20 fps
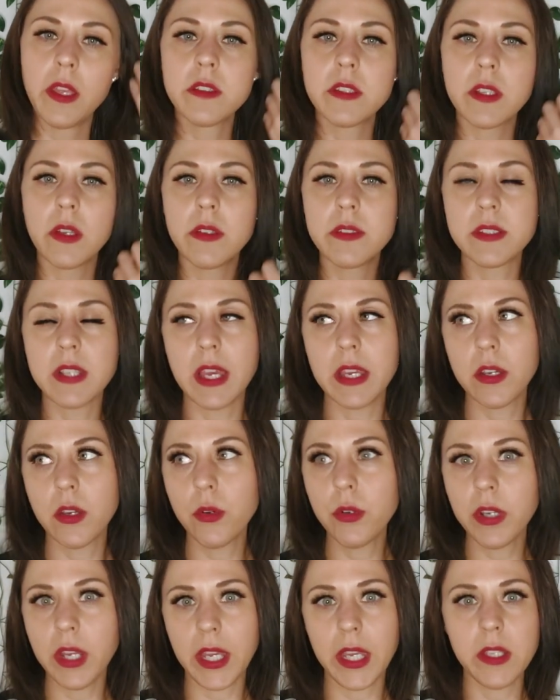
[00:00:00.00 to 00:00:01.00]
So I was like,
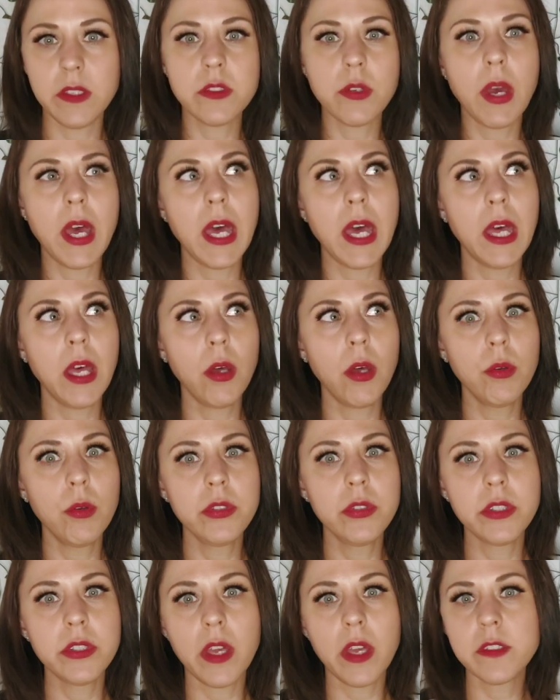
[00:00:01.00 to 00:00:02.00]
okay, so how
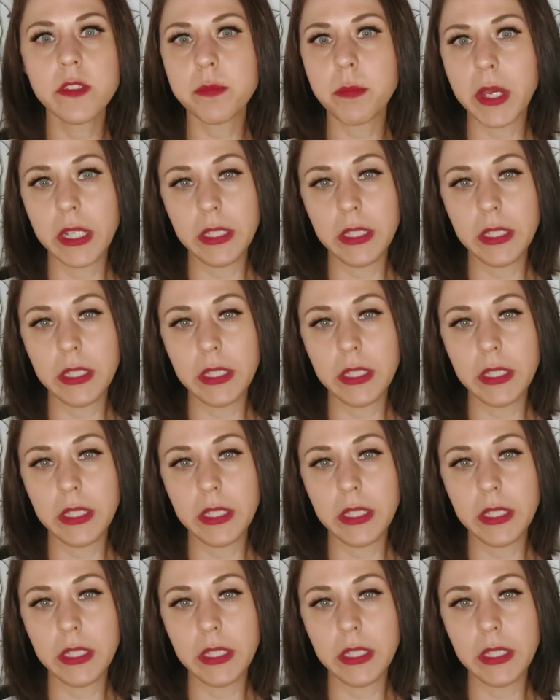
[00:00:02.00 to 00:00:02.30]
does